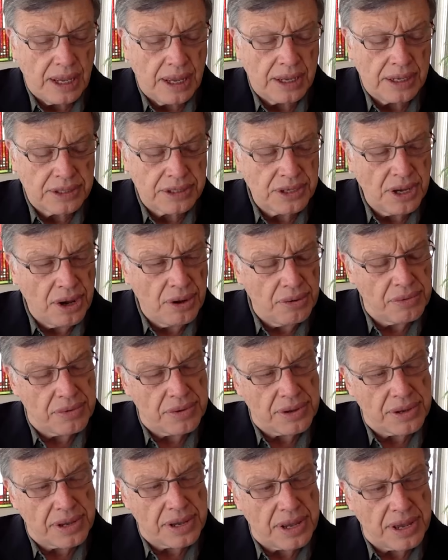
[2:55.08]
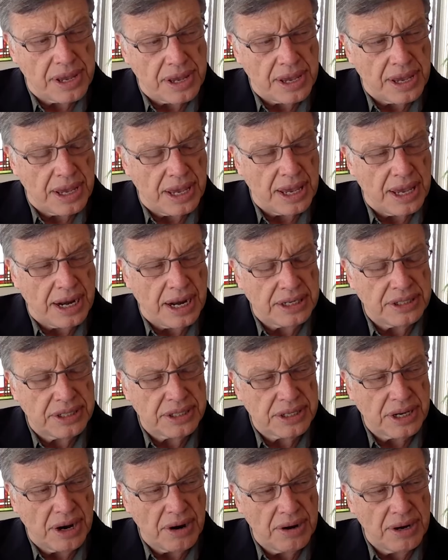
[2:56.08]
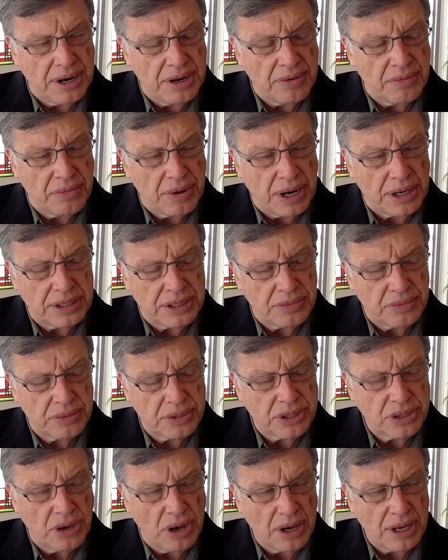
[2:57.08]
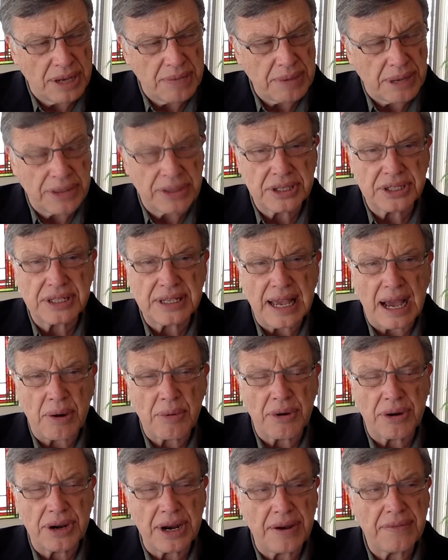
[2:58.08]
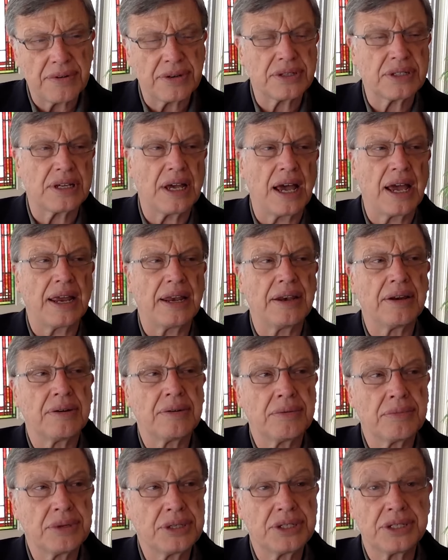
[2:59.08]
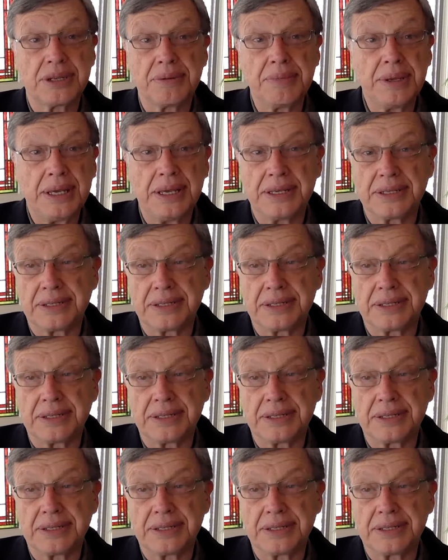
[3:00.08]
So, and I started, when I was talking about this now or never side, which to me